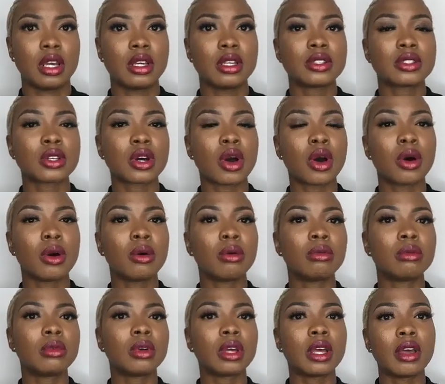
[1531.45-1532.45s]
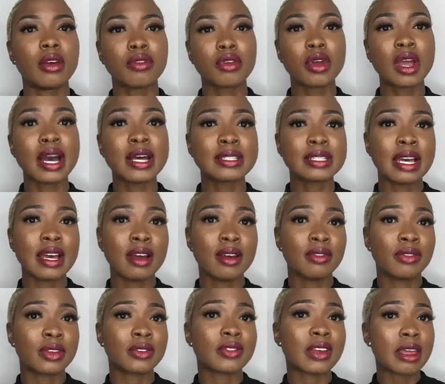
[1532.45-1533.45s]
So if you guys
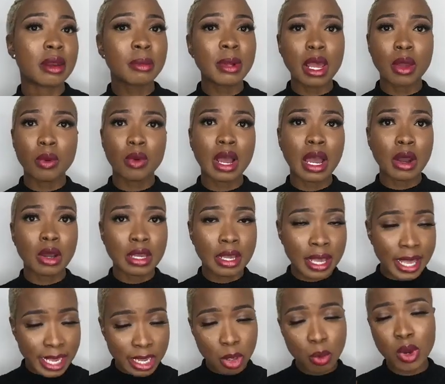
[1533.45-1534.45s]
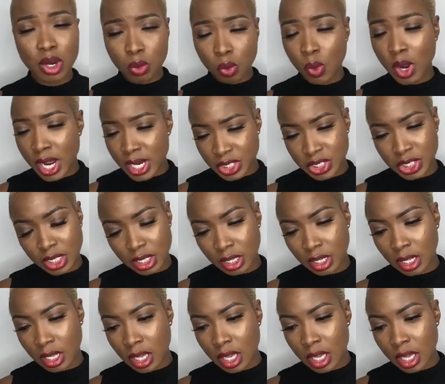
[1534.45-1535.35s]
have, if anyone watching